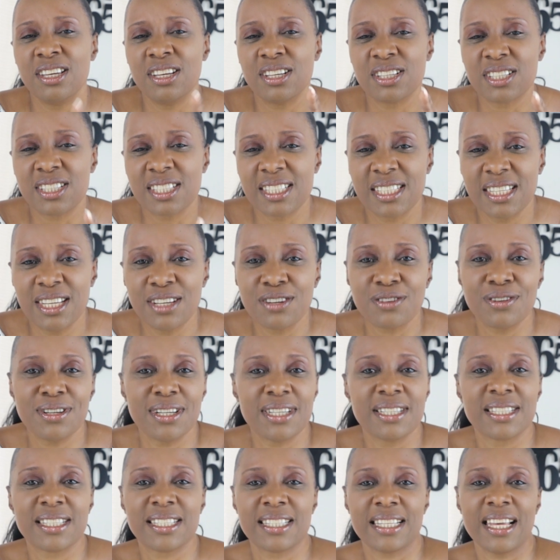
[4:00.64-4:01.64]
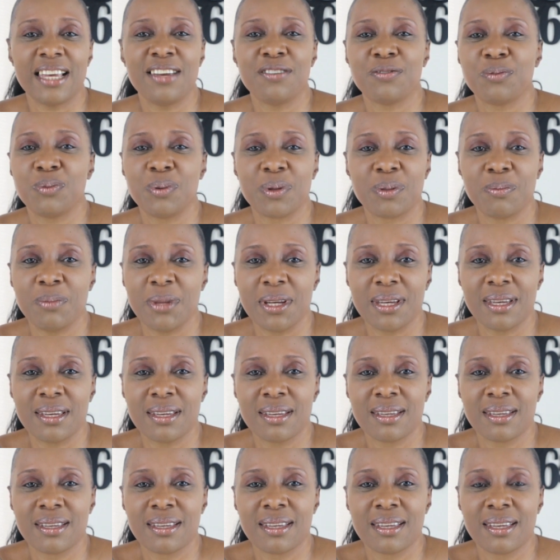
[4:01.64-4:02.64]
Your secret is safe with me.
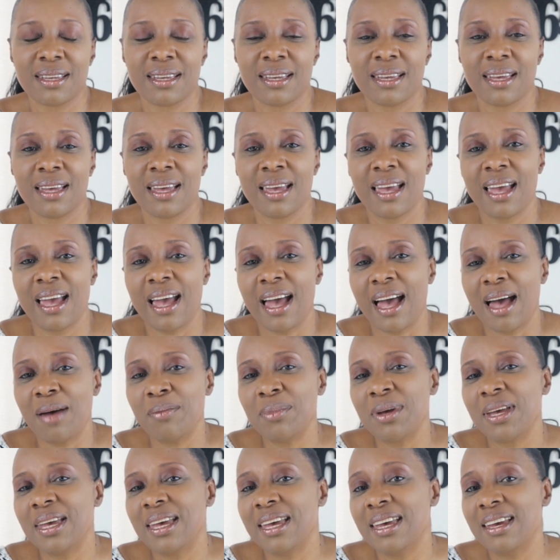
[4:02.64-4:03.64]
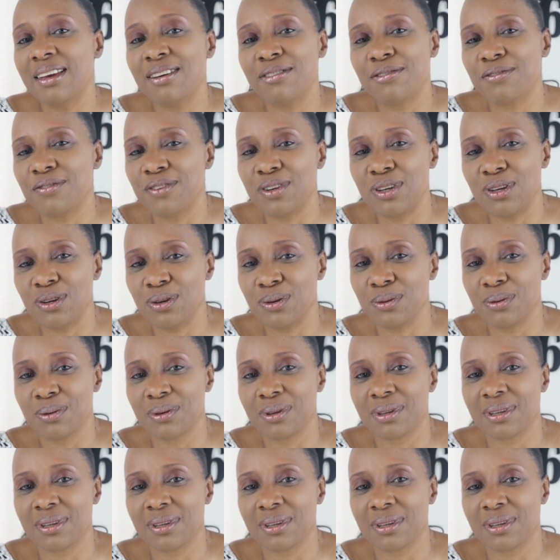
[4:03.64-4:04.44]
I'm here for you.